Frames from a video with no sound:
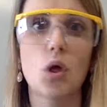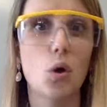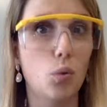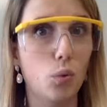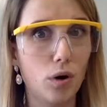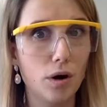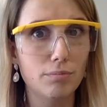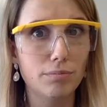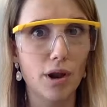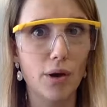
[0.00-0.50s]

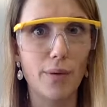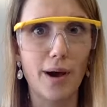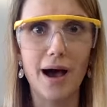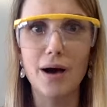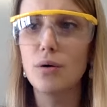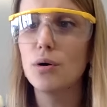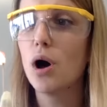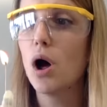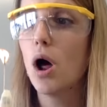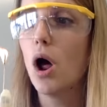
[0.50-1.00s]
won't blow
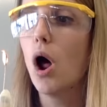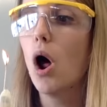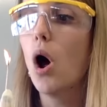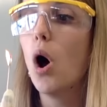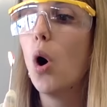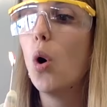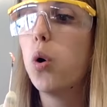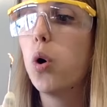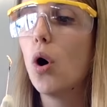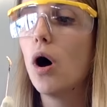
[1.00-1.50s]
out,
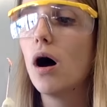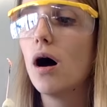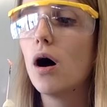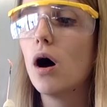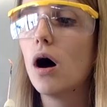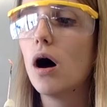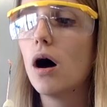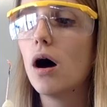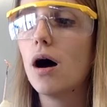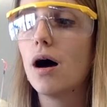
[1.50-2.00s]

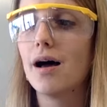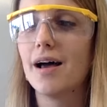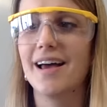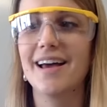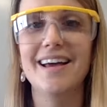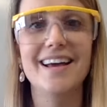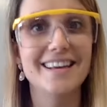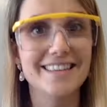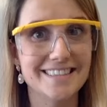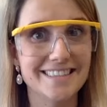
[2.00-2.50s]

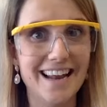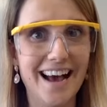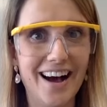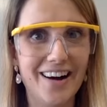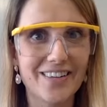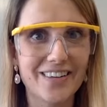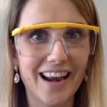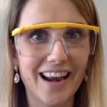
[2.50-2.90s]
is now